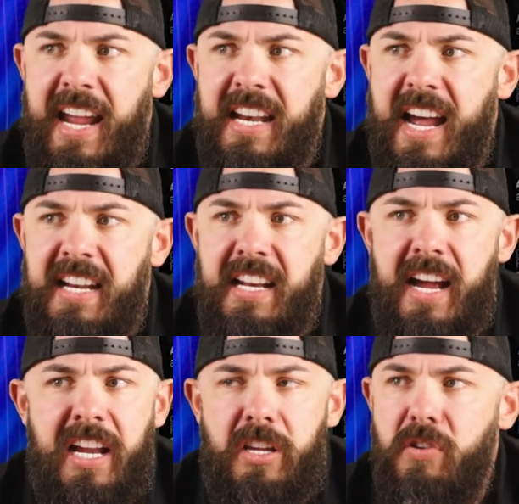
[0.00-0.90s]

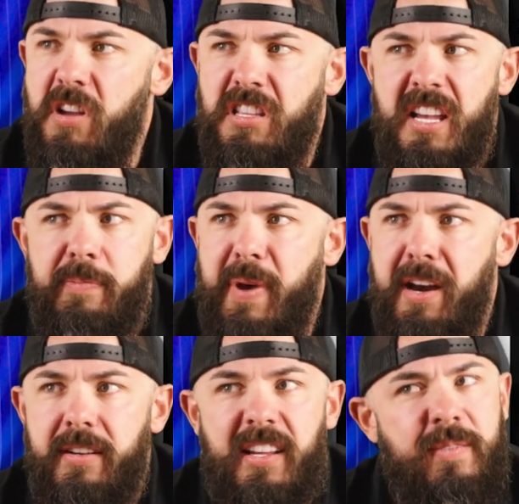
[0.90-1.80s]
$899, this
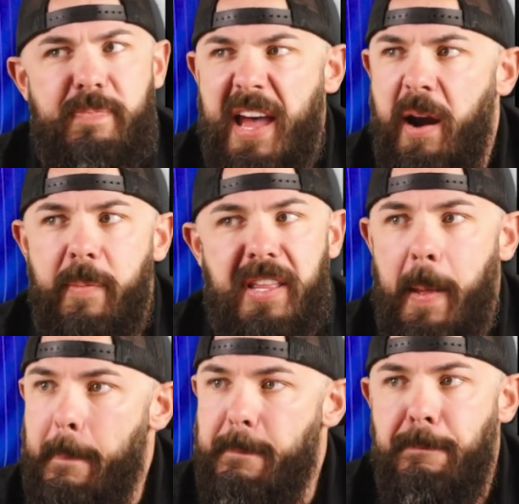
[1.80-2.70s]
better be
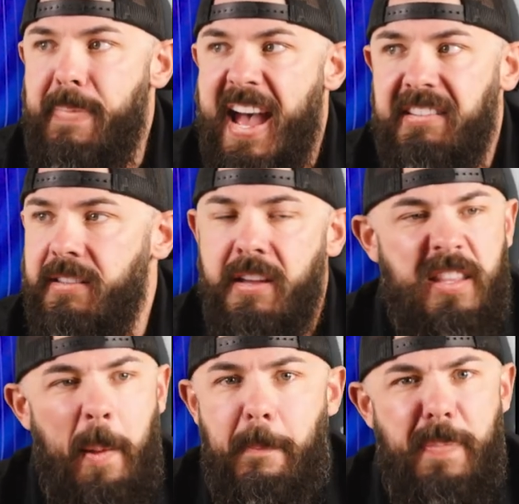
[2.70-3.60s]
the
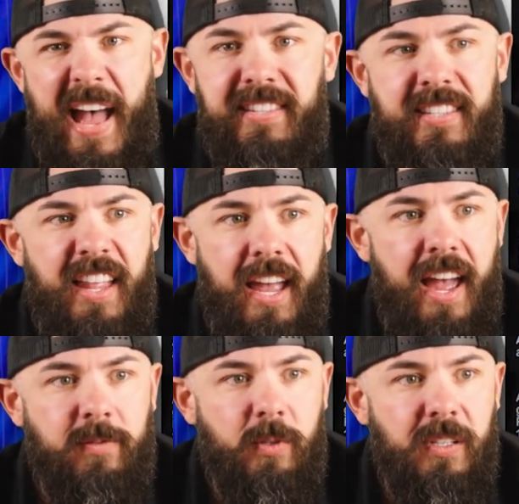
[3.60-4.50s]
best thing ever